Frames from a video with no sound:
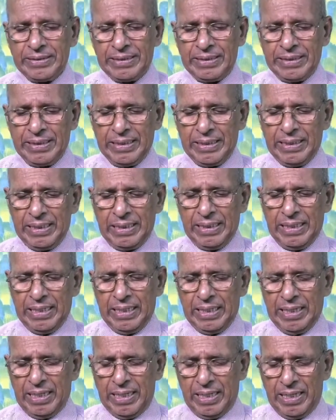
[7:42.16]

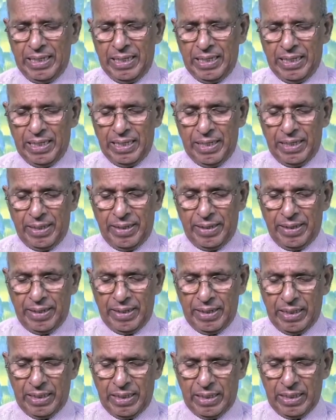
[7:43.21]

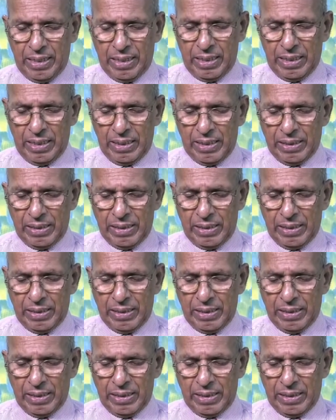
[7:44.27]
Nobody speaks.